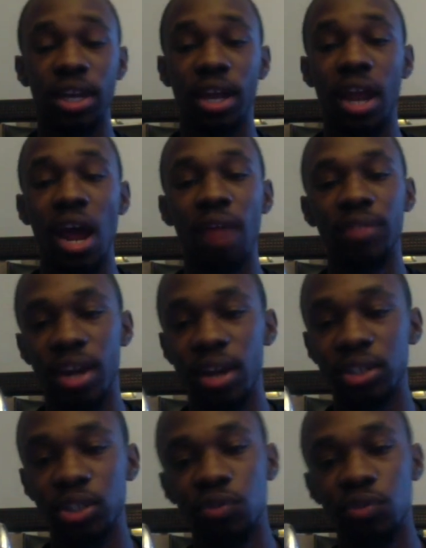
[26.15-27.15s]
and I have the
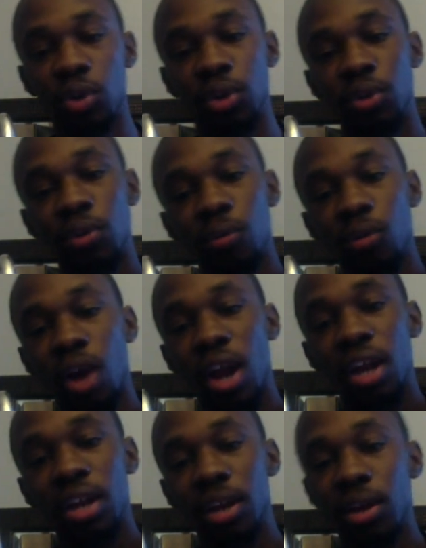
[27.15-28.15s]
answers for you
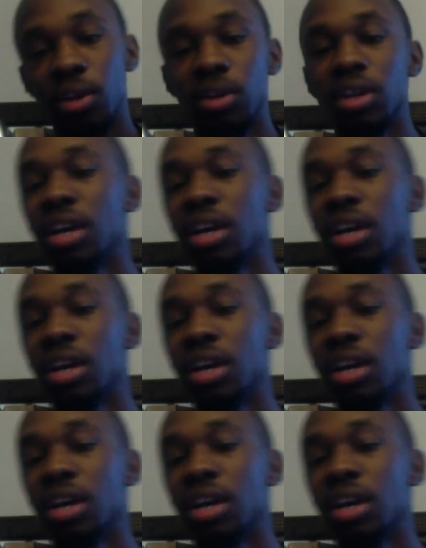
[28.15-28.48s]
right here.